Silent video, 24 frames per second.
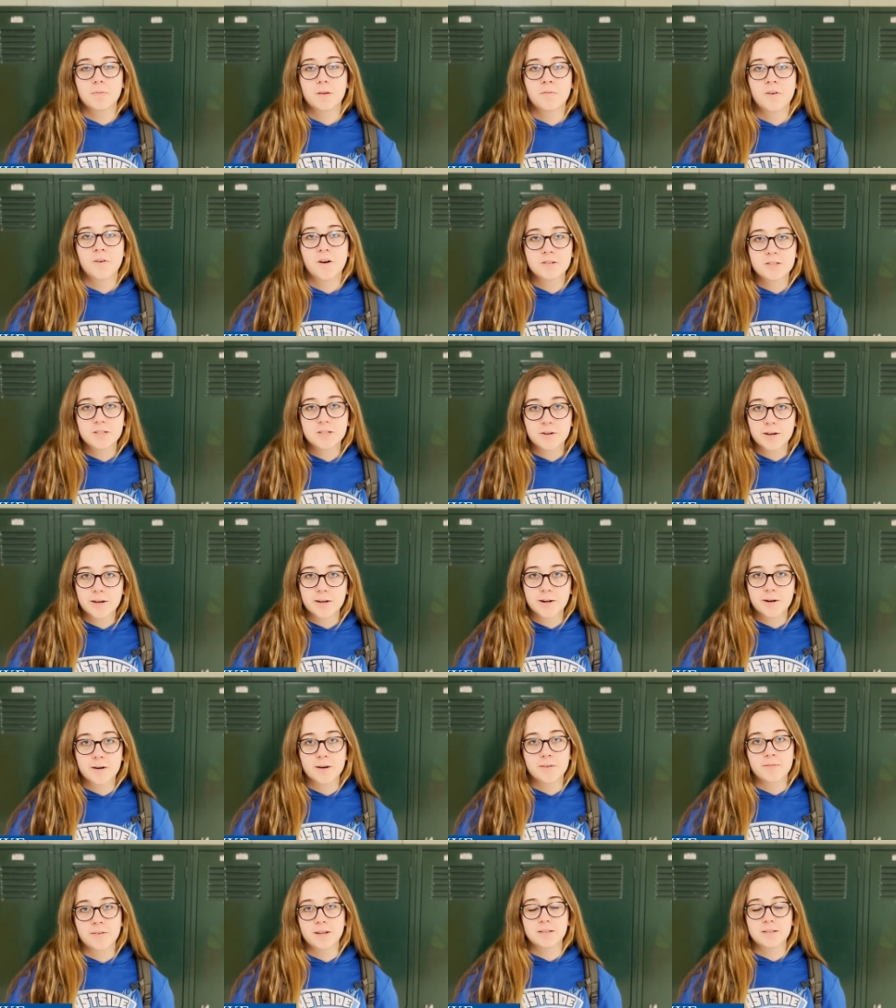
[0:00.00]
volunteering at
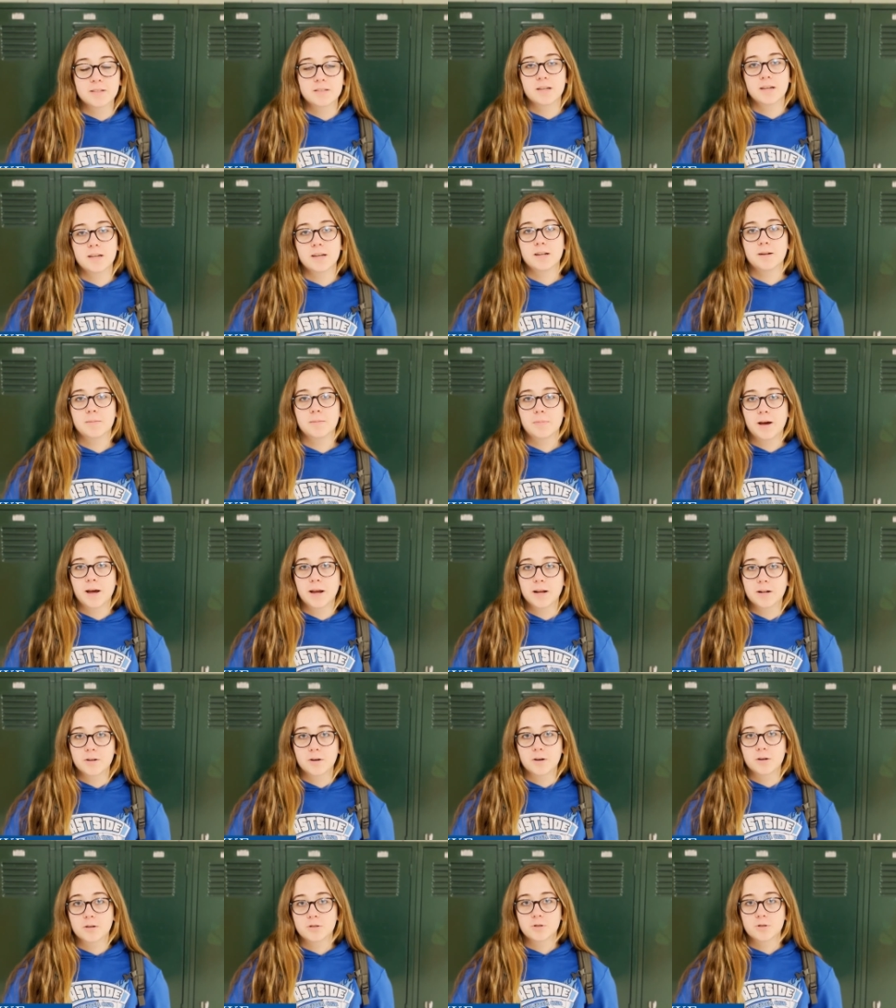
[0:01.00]
our events, and buying
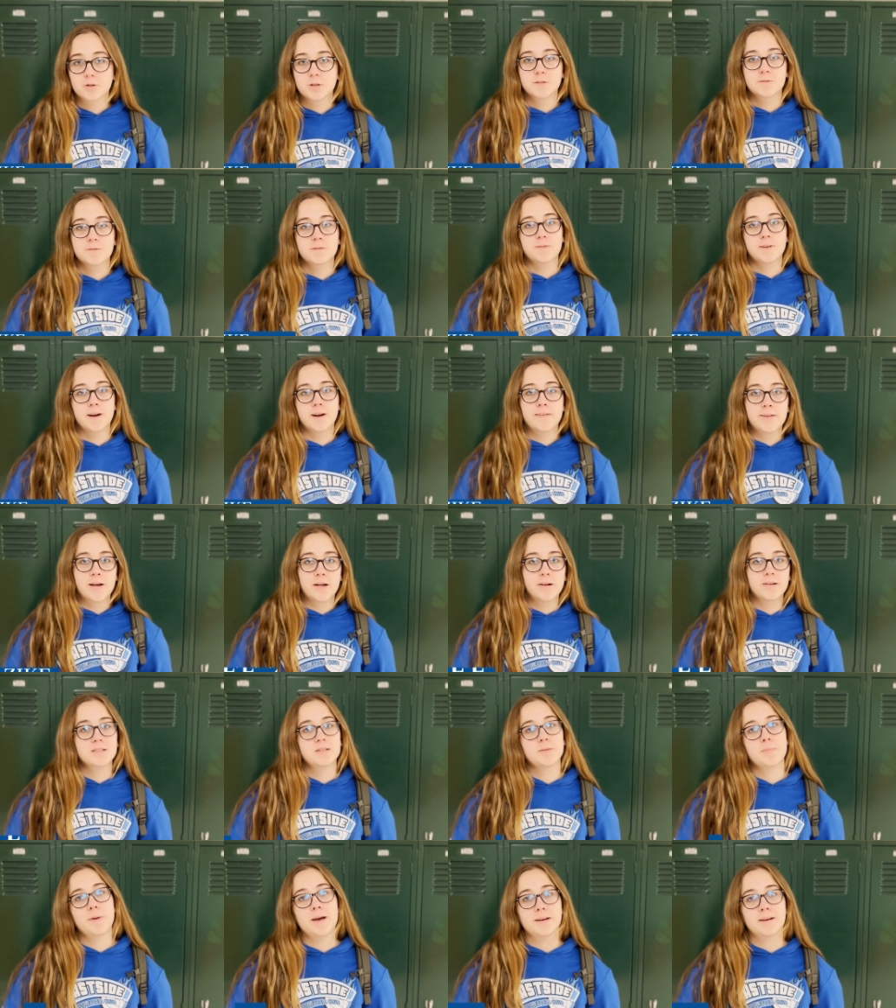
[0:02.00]
dog treats for
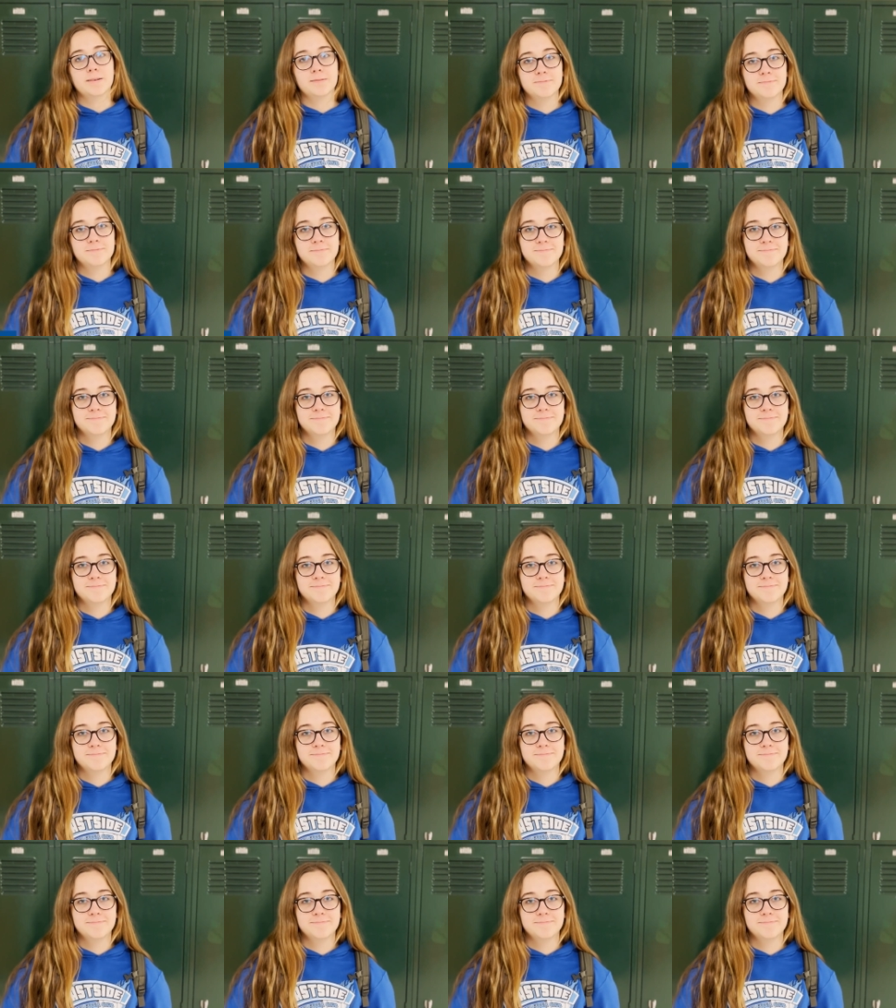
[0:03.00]
$5 a bag.